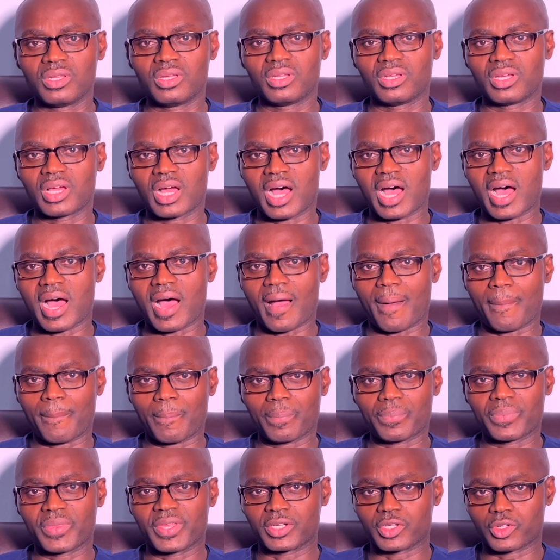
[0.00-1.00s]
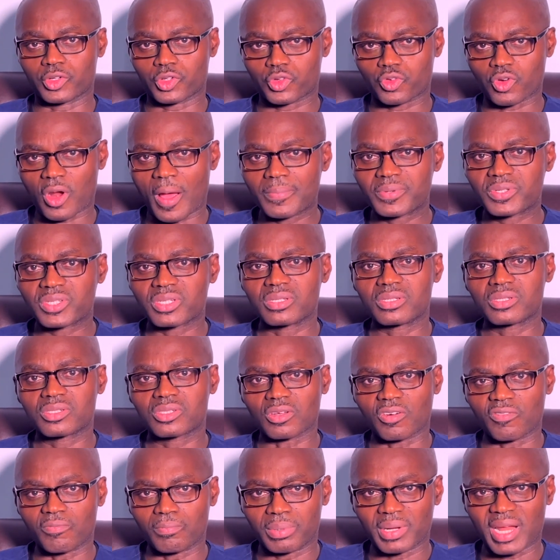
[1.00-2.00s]
the disruptions
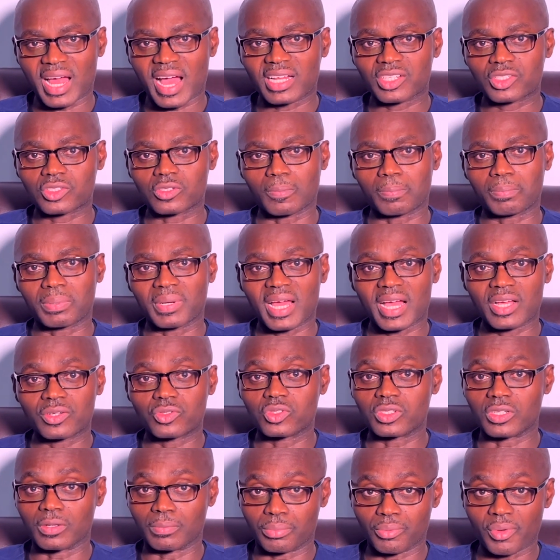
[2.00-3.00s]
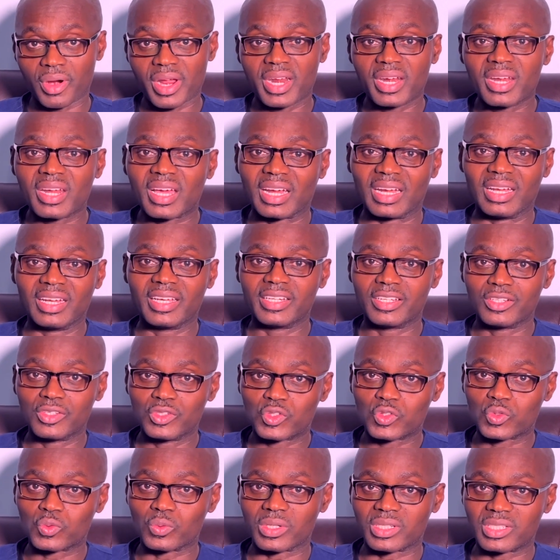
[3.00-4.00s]
of blood supply to the brain and
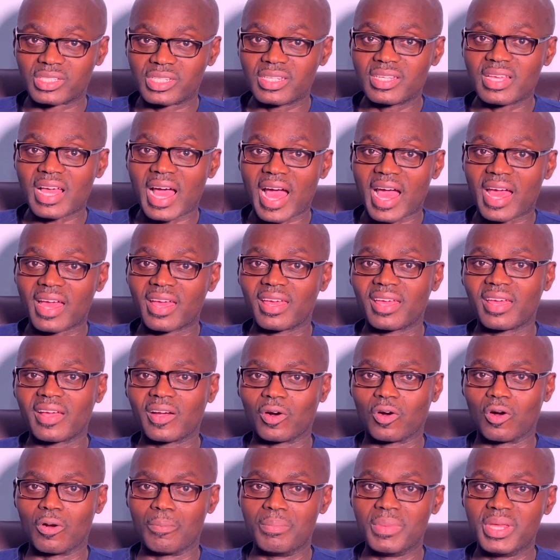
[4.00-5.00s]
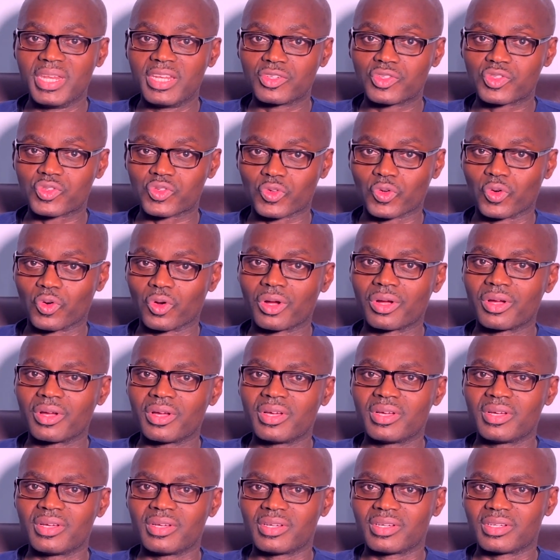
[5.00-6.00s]
leading to a TIA or a mini stroke,
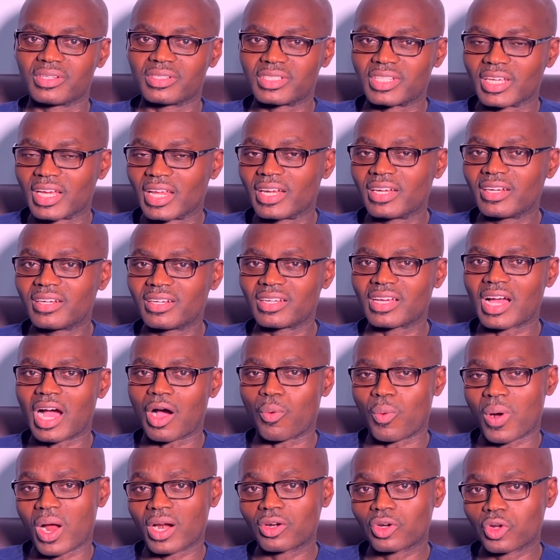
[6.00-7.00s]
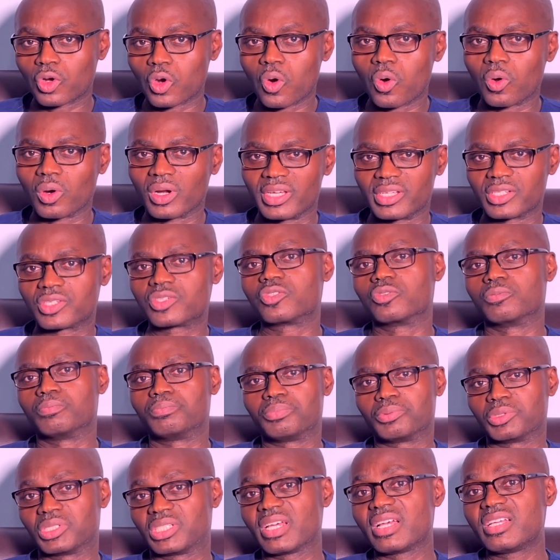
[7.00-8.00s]
then one goal is to
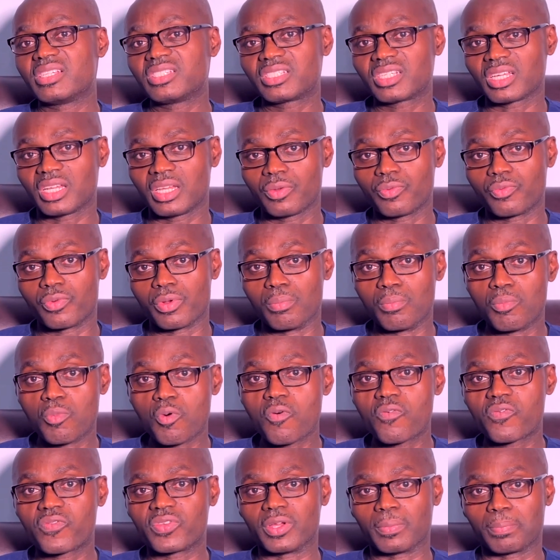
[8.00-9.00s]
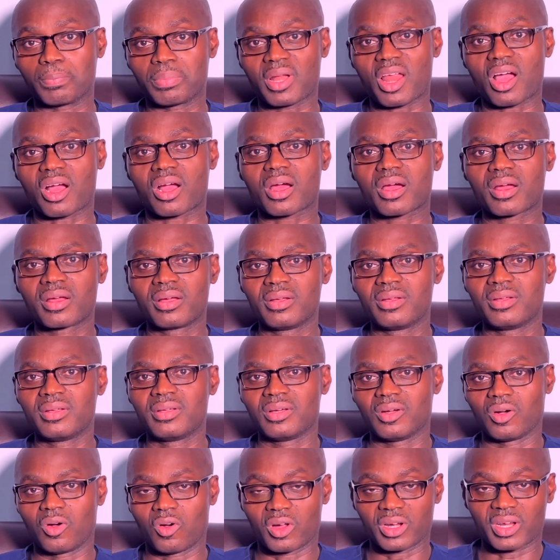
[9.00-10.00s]
potentially remove the plaque
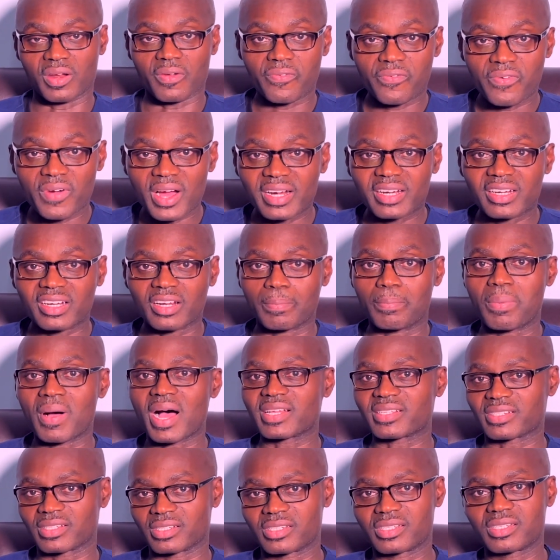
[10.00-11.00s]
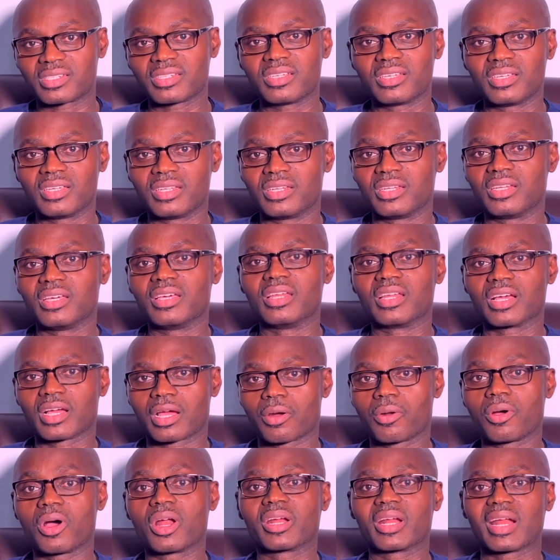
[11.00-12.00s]
or the fatty deposits in the
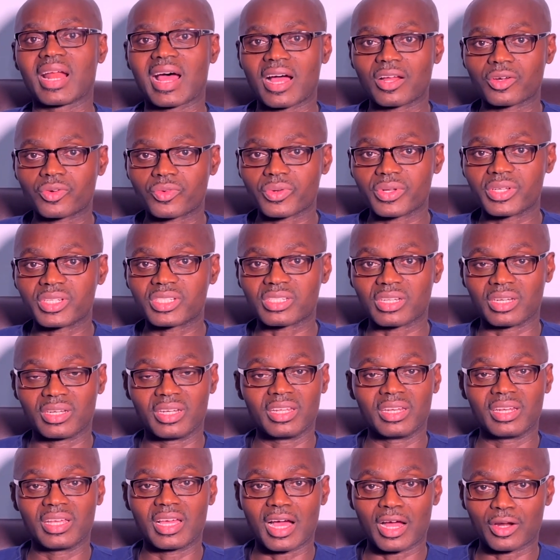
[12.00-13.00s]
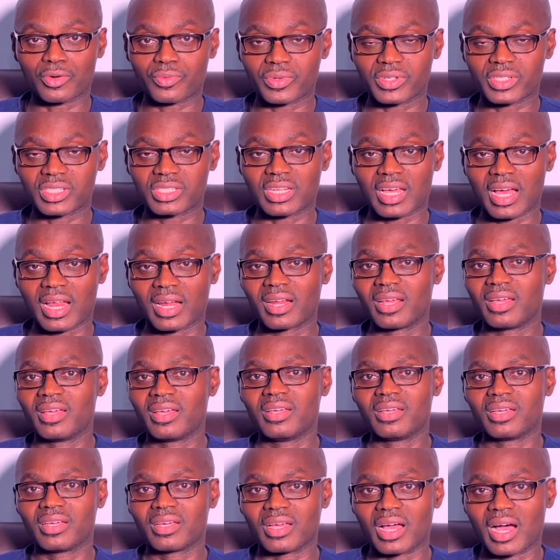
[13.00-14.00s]
carotid arteries and any arteries that
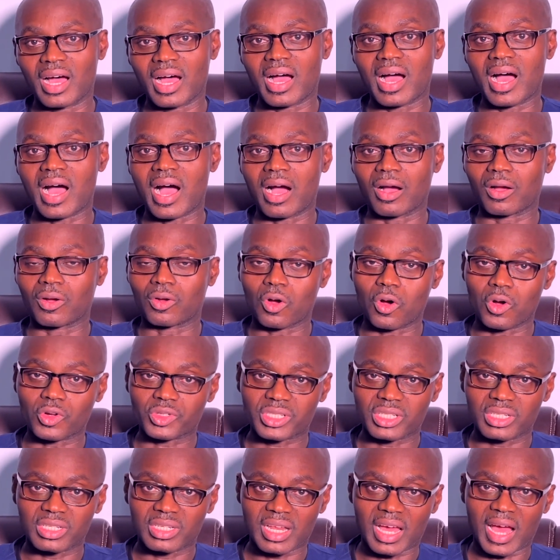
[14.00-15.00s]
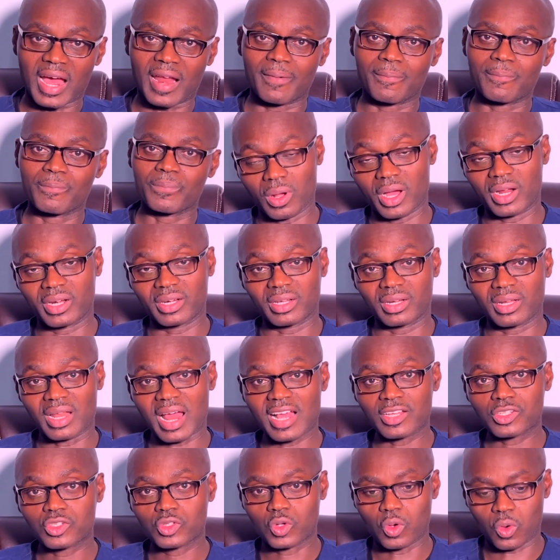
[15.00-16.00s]
are causing that. And the
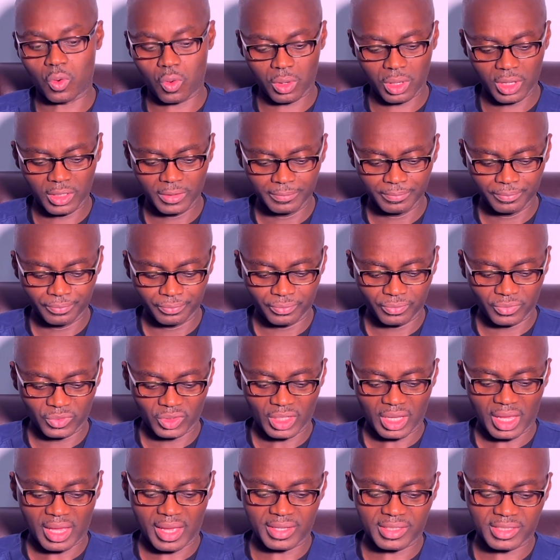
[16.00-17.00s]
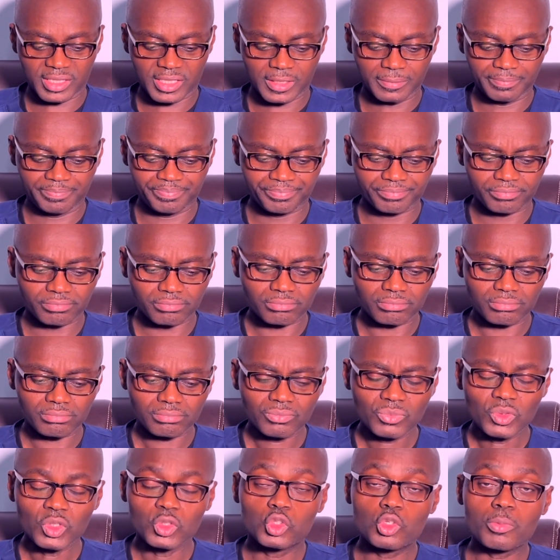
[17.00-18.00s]
last goal is
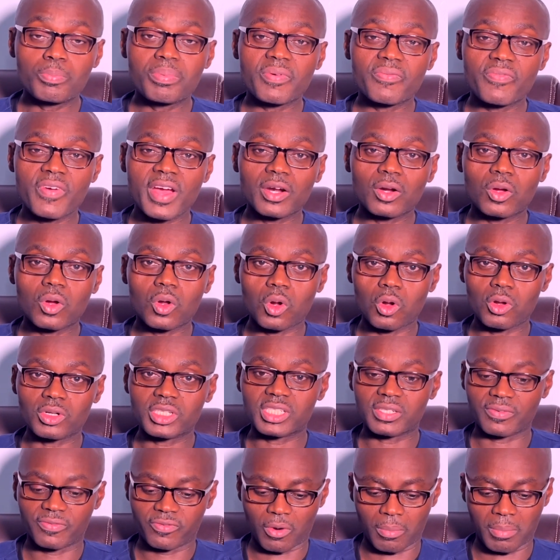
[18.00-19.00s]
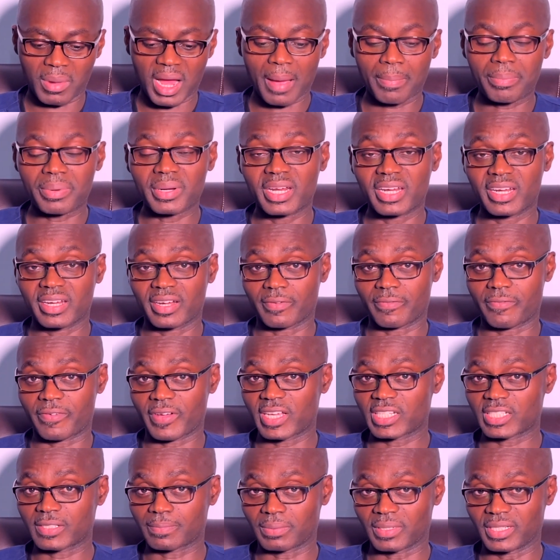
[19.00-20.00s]
to prevent clots from happening in the
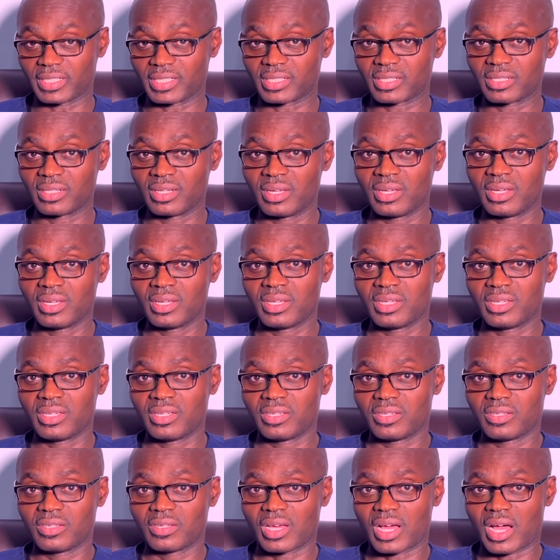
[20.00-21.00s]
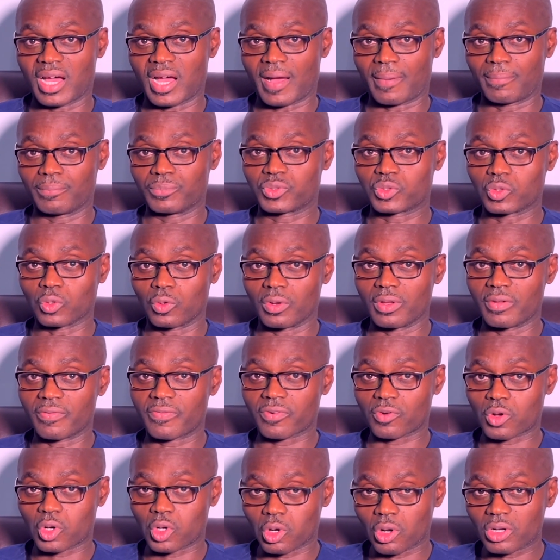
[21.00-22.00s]
first place. So
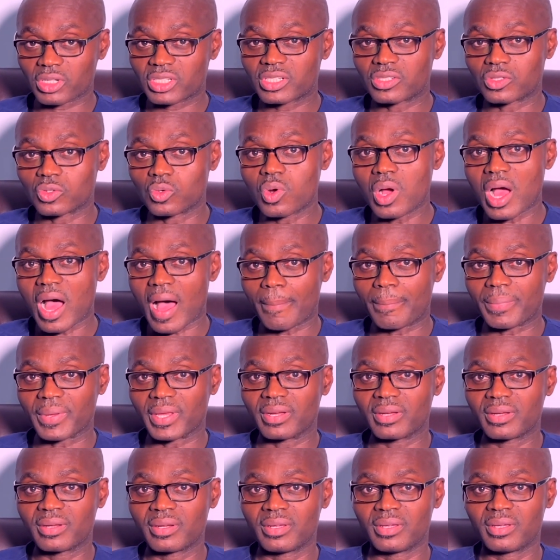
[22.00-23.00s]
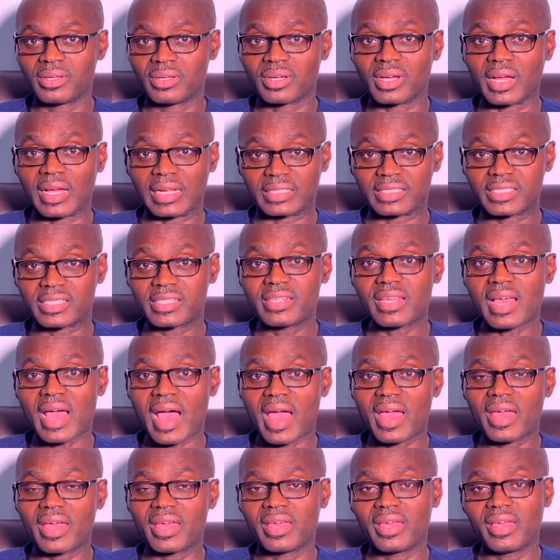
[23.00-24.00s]
if clots do happen, a
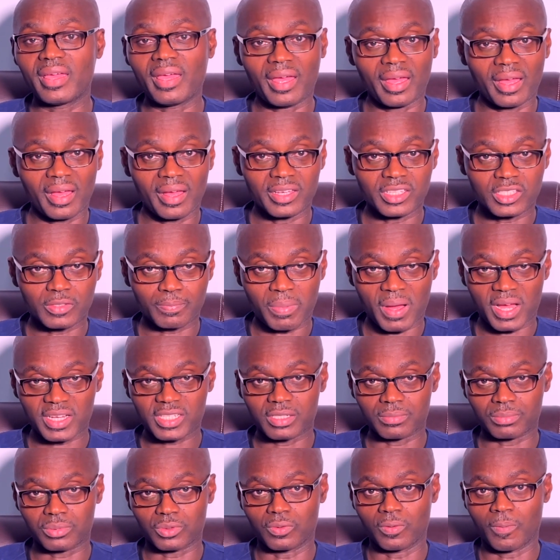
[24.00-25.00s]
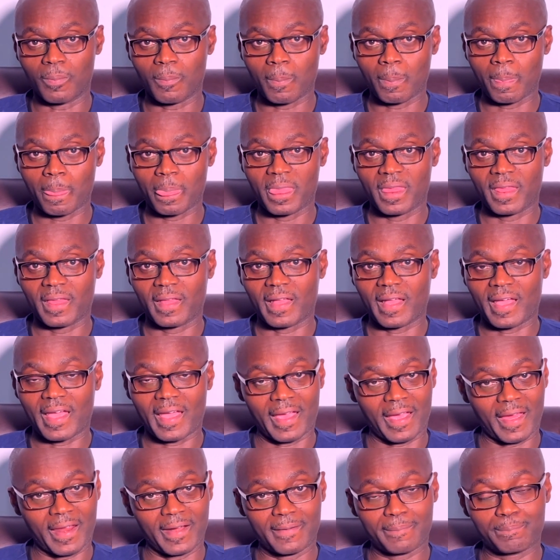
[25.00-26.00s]
TIA is possible
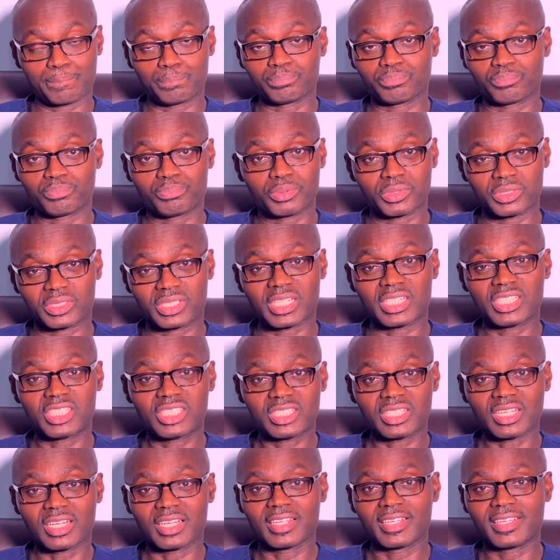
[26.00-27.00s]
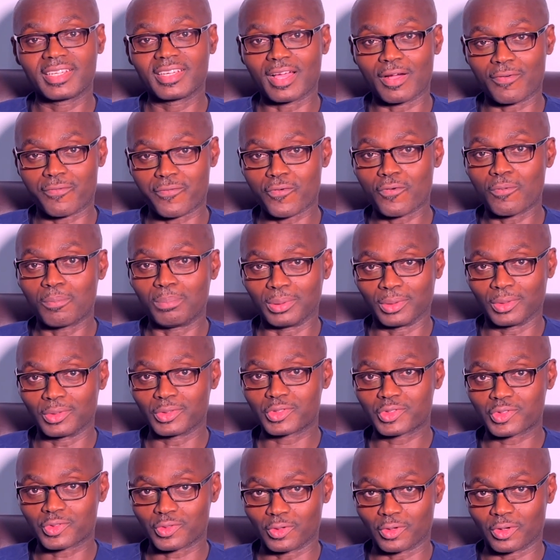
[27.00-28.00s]
and potentially a full-blown
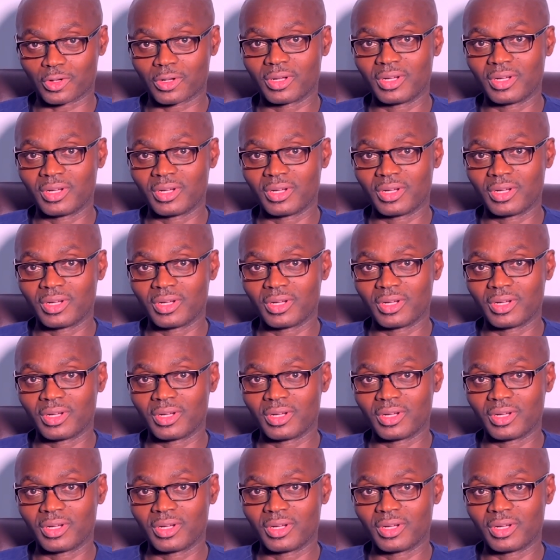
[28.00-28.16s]
stroke.